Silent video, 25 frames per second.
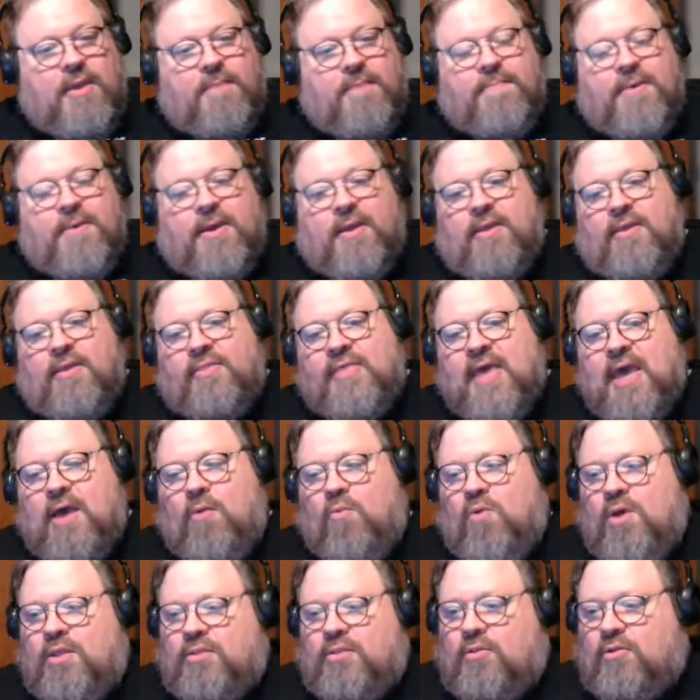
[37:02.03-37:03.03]
but that
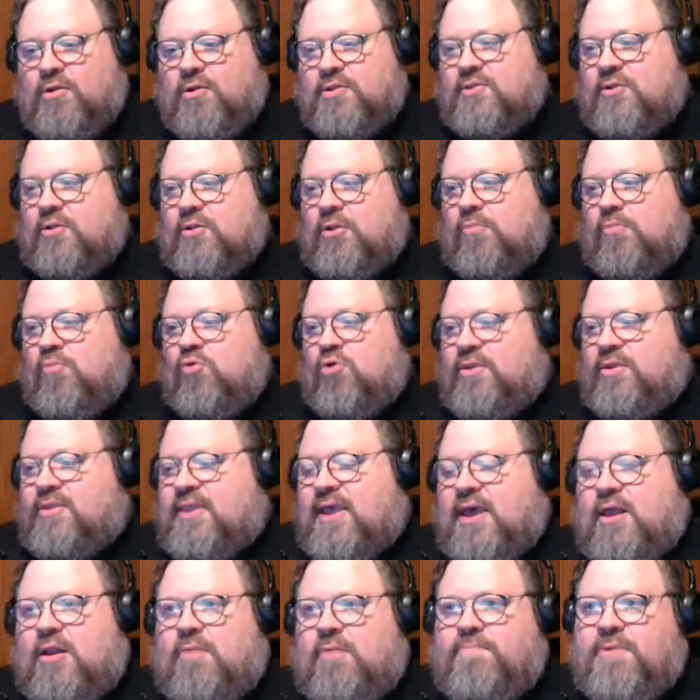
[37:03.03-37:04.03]
one looks a little more
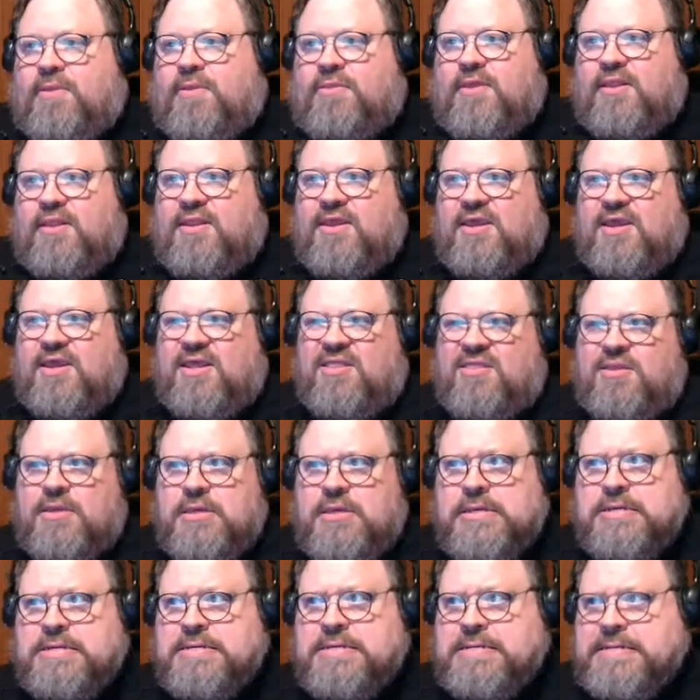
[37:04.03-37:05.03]
tattered. But then again,
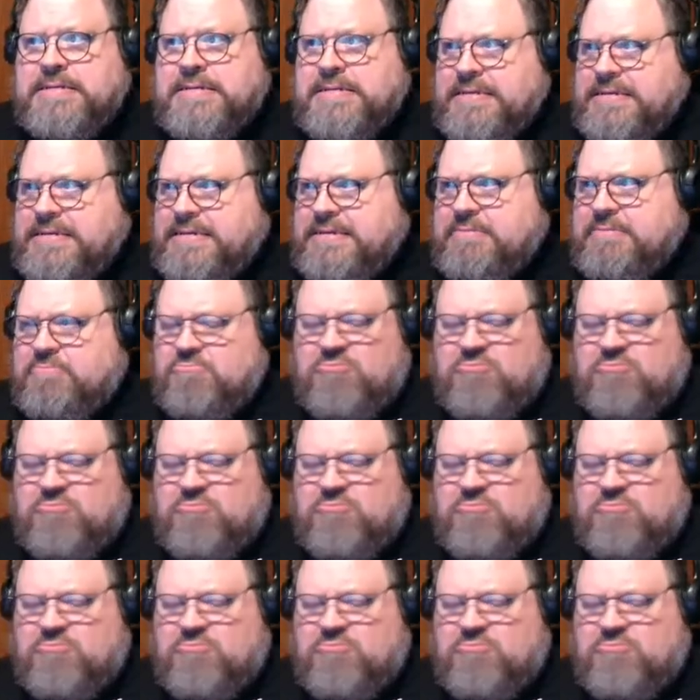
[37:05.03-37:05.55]
it